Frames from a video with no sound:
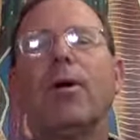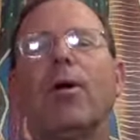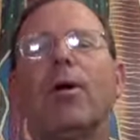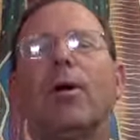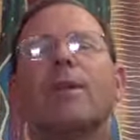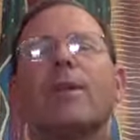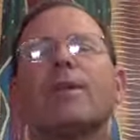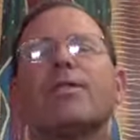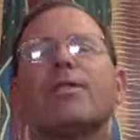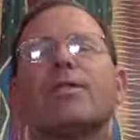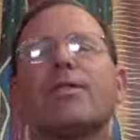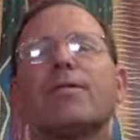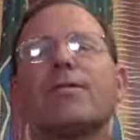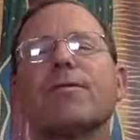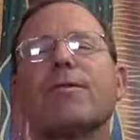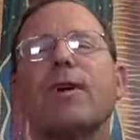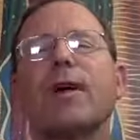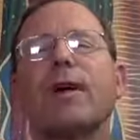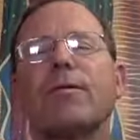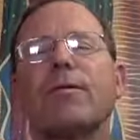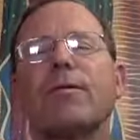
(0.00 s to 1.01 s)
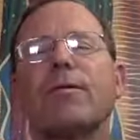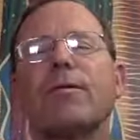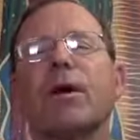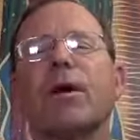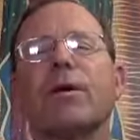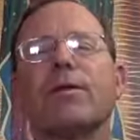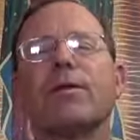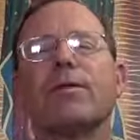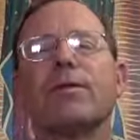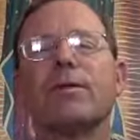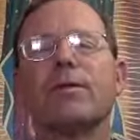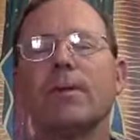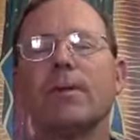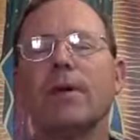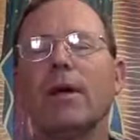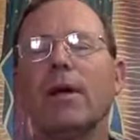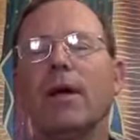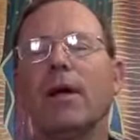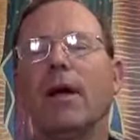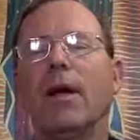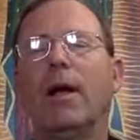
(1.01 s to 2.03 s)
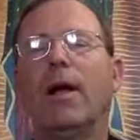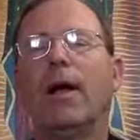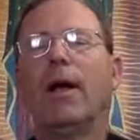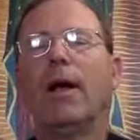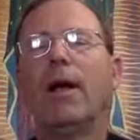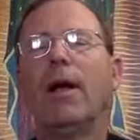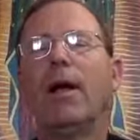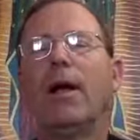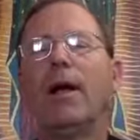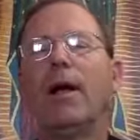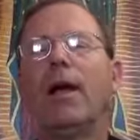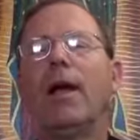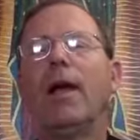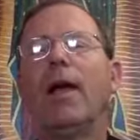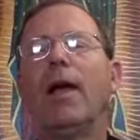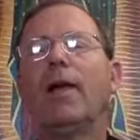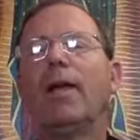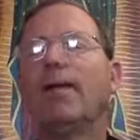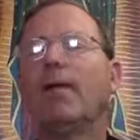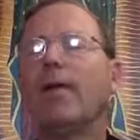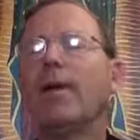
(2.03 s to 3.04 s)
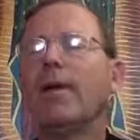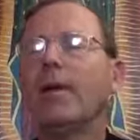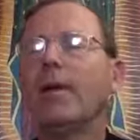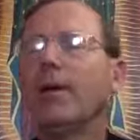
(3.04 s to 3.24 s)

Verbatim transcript: All of this is free of charge. And